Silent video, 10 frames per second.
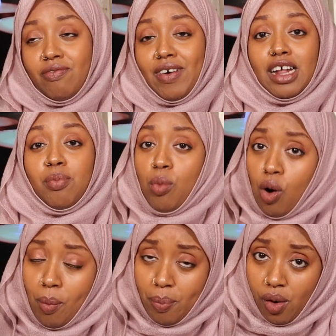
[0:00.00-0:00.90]
In fact,
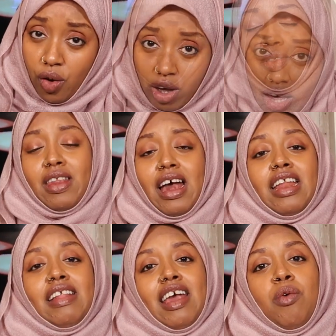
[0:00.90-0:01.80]
more broke
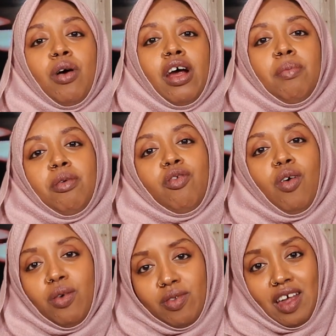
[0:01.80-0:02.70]
than they were
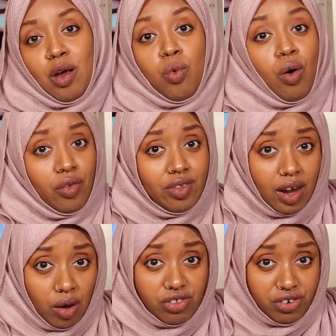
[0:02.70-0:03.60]
before they won
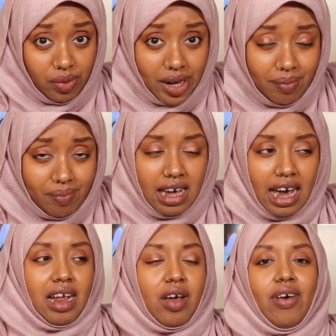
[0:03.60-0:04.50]
the lottery.
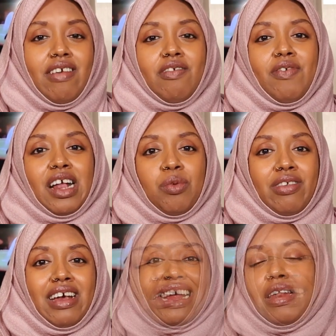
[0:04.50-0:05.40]
And the crazy fact
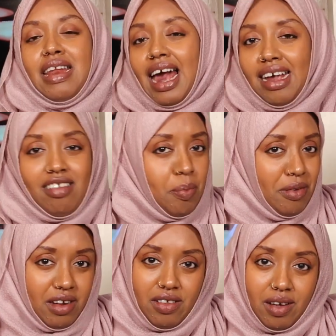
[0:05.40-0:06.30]
was like
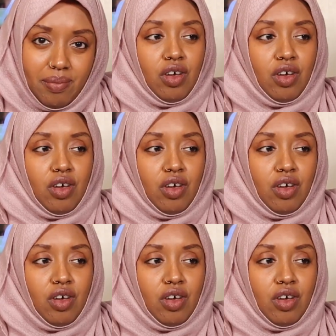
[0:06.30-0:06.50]
90% of them.